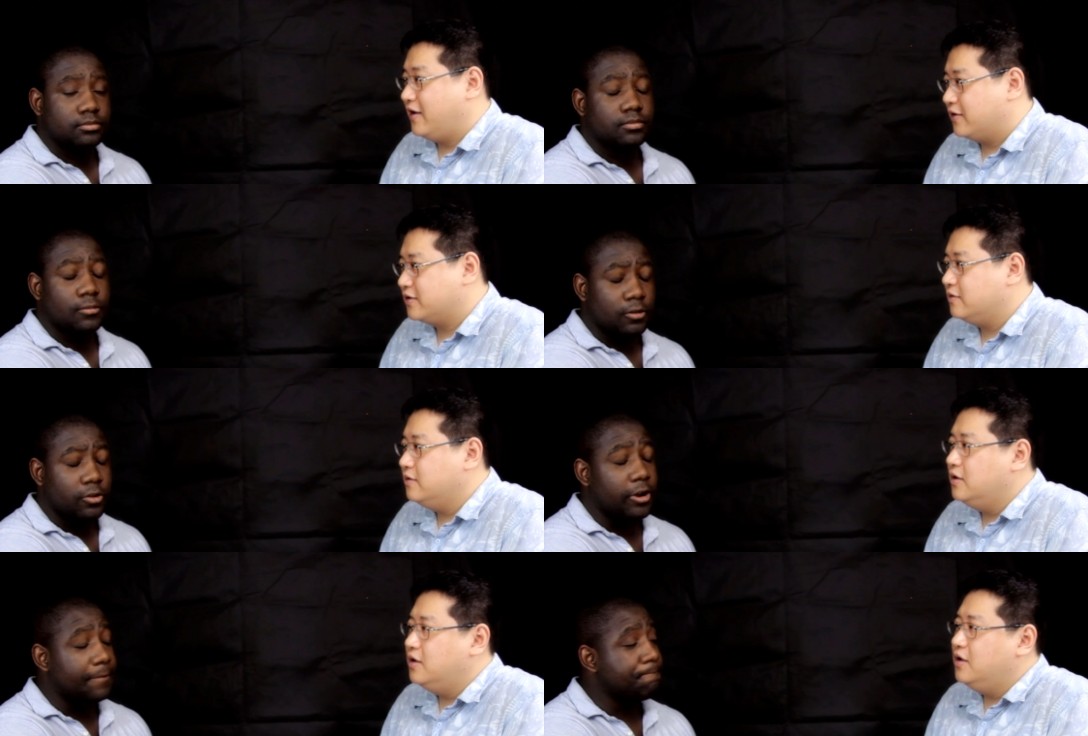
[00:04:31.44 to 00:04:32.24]
Speaker 1: character.
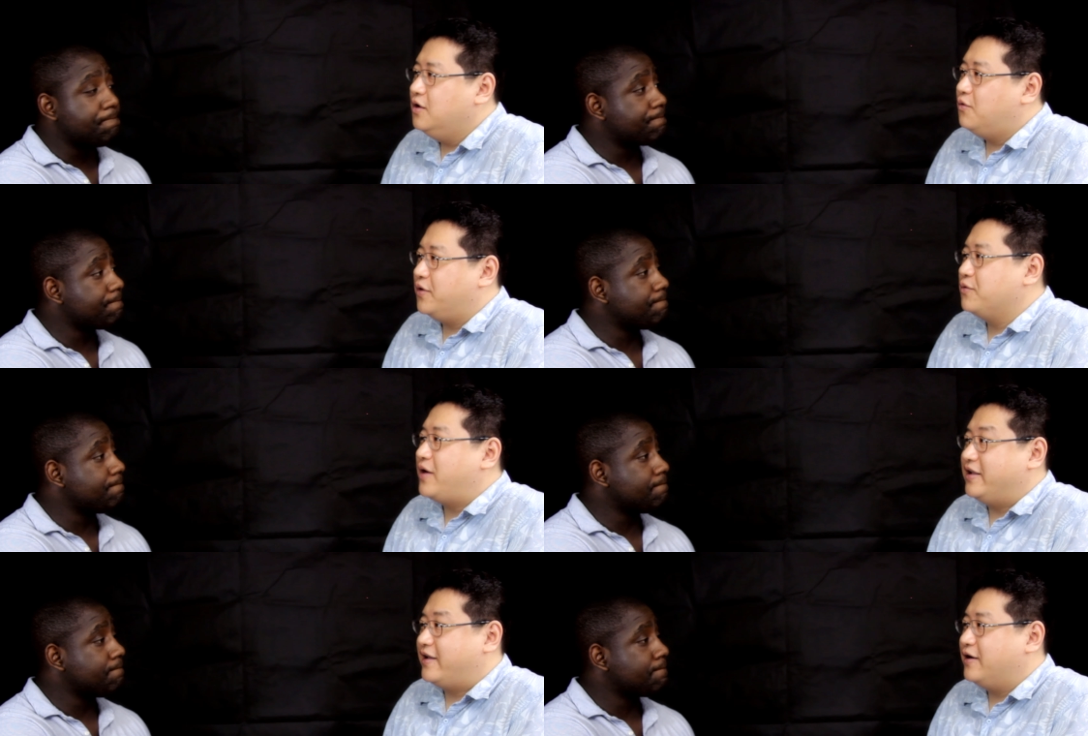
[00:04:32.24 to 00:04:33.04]
Right. When you
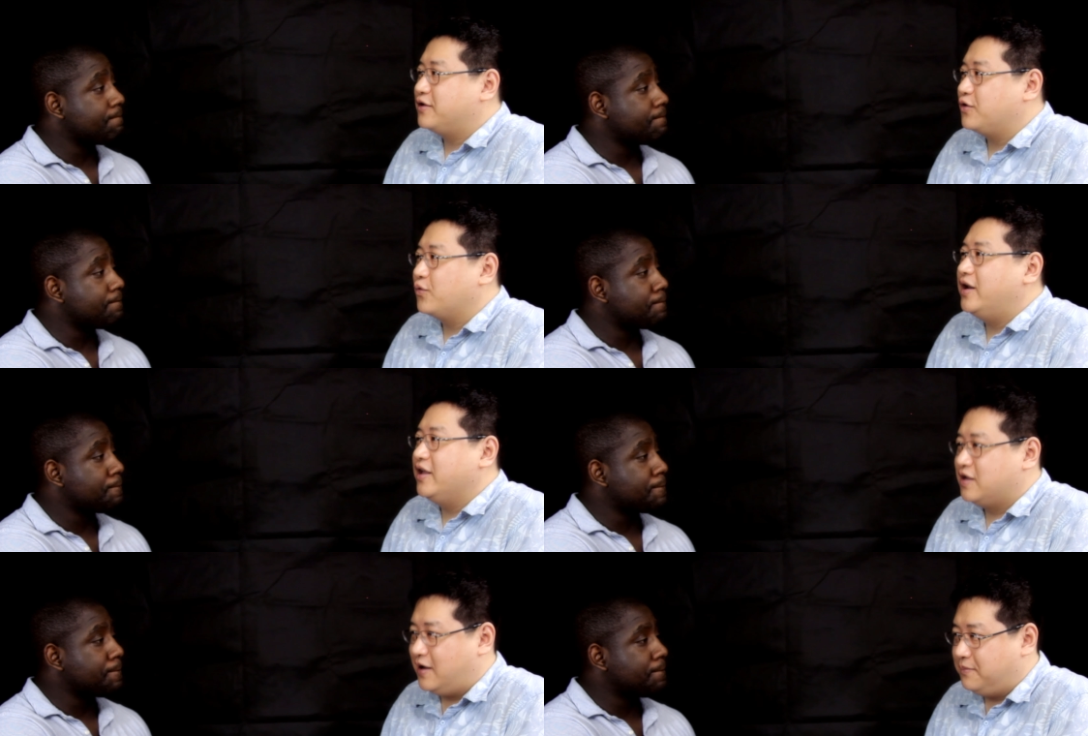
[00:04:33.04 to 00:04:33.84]
write the character
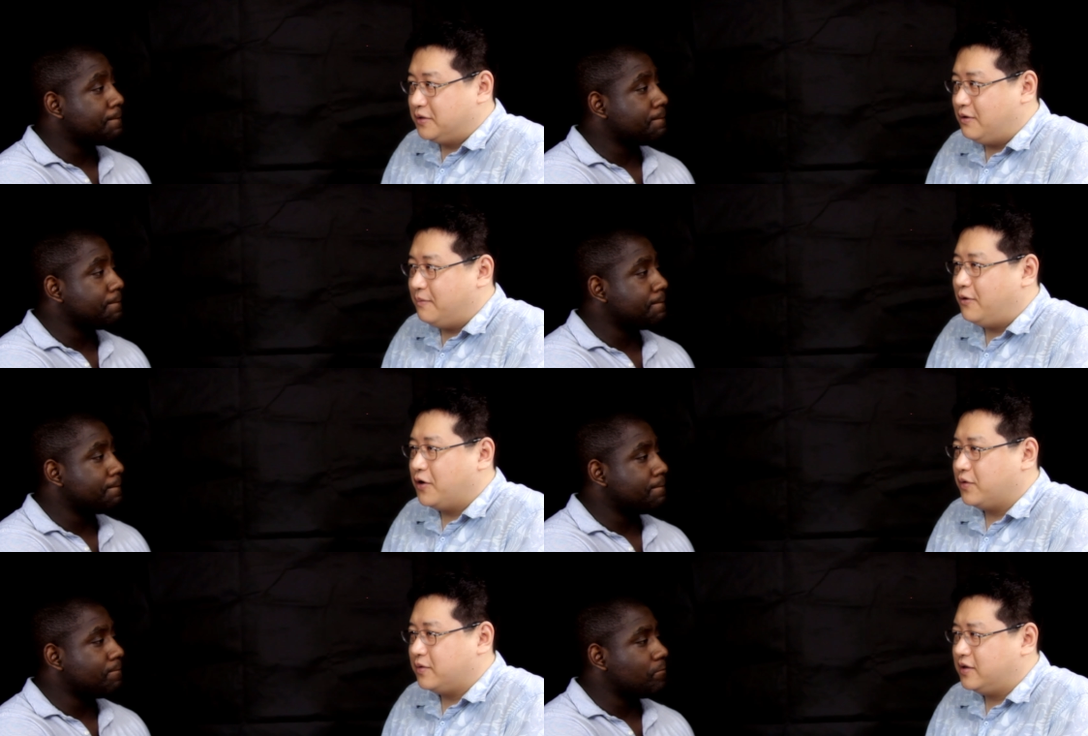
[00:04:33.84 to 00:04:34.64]
really dumb to a
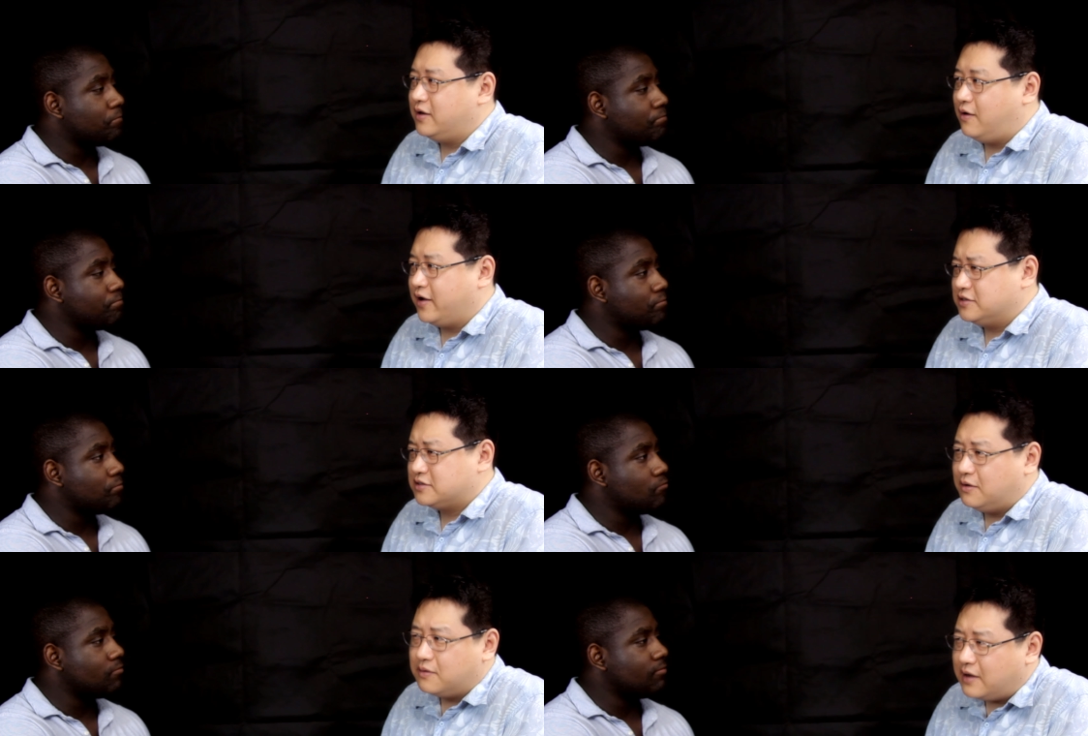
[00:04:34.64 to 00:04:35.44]
point where the audience
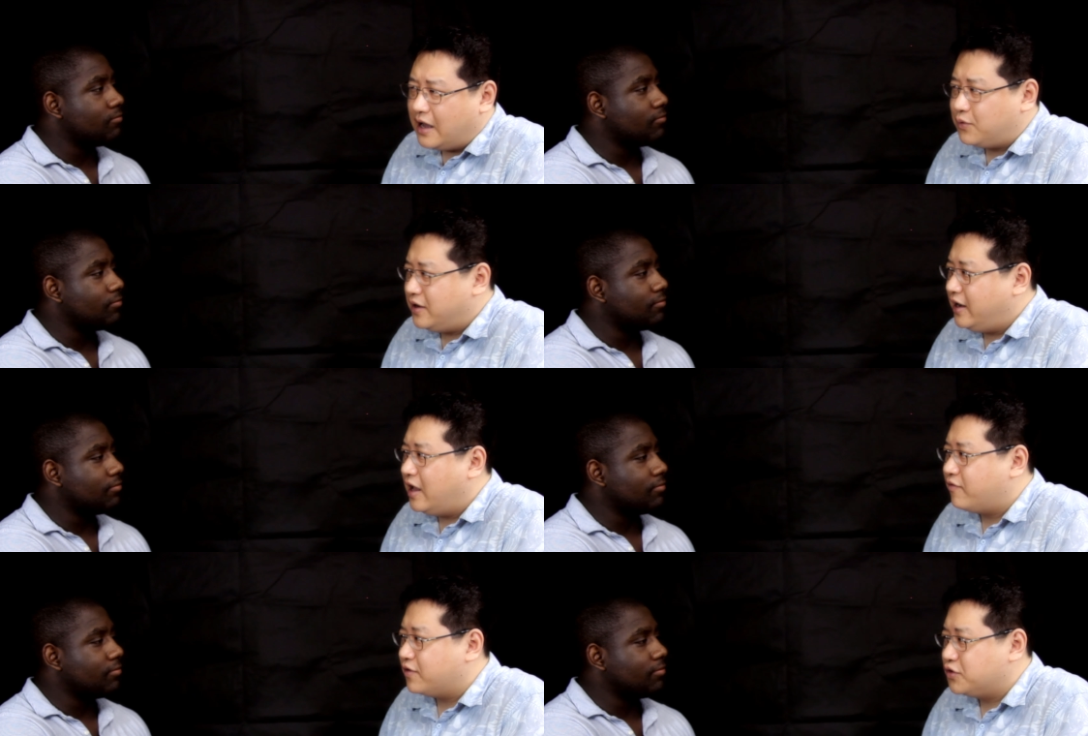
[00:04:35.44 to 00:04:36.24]
go, I would
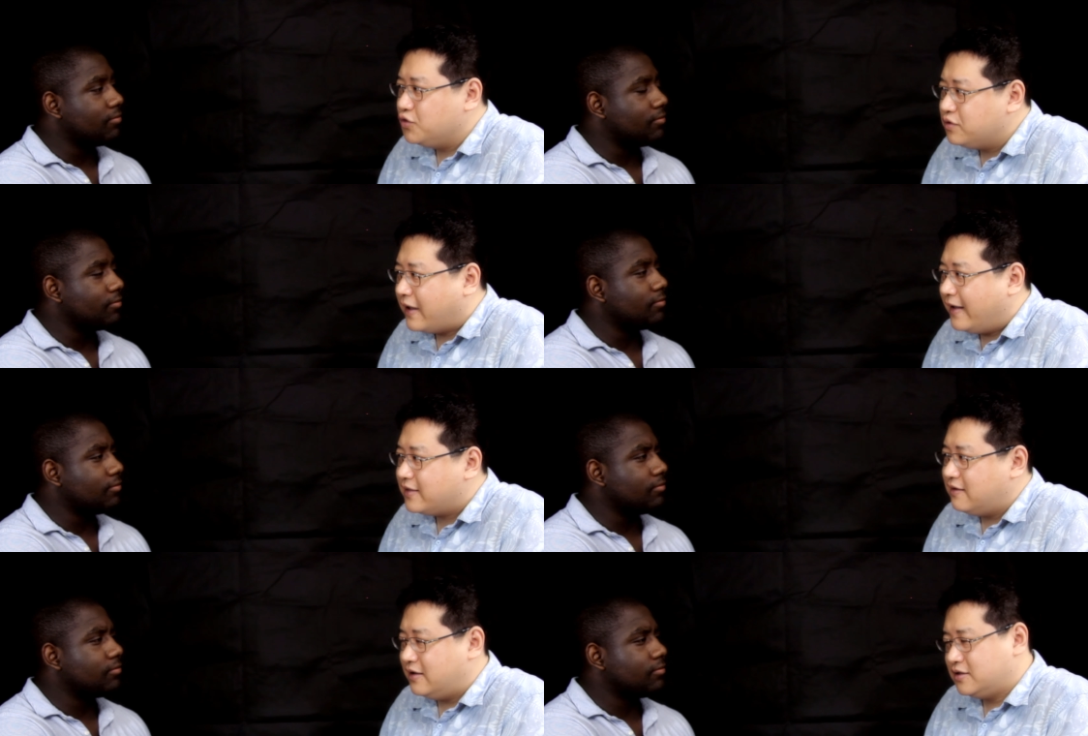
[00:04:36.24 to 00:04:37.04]
never do
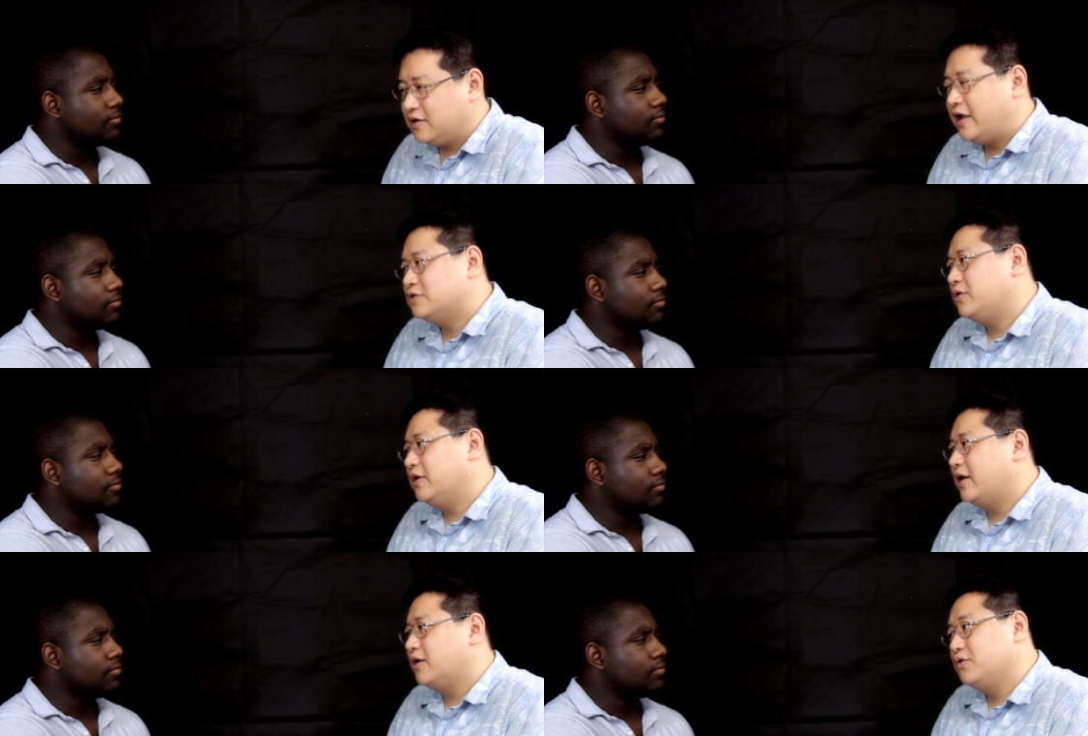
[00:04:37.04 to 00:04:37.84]
that. I think that's when
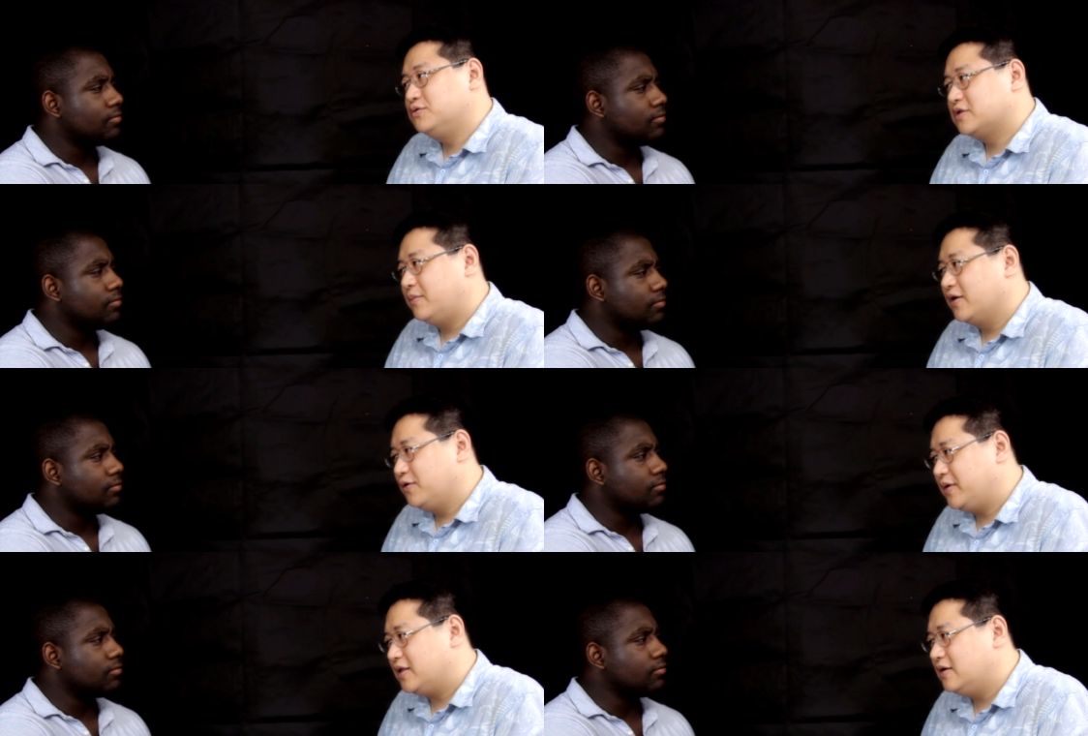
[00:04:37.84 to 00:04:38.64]
you kind of lose them a
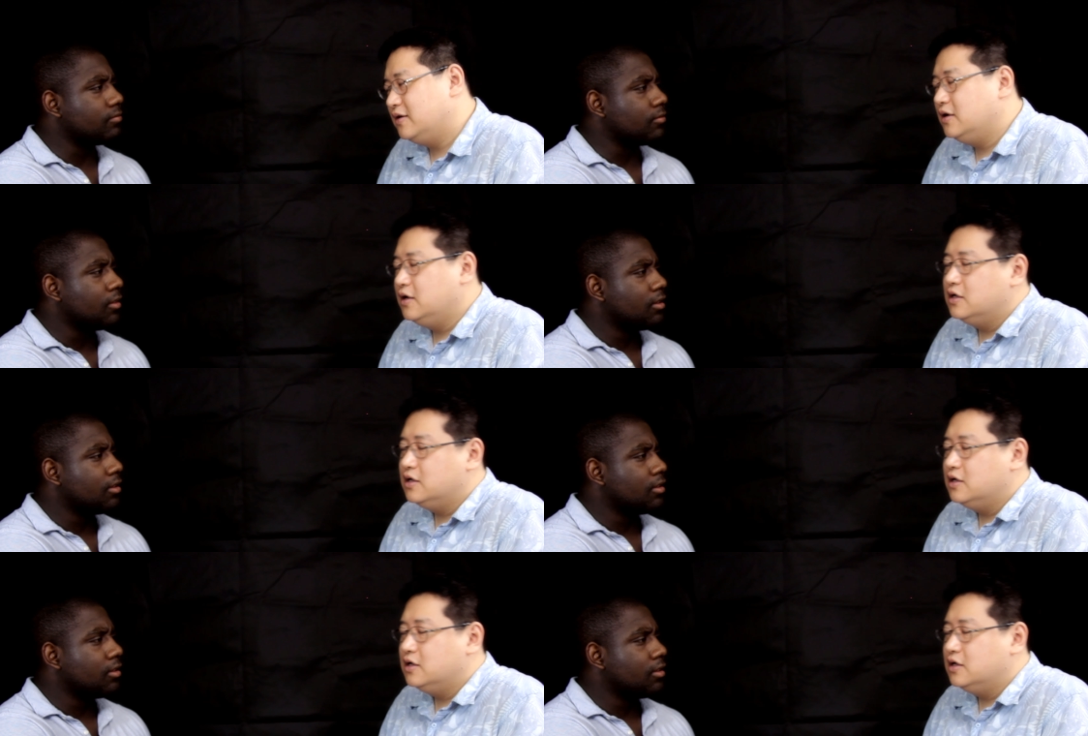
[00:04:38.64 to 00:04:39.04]
little bit. Mm-hmm.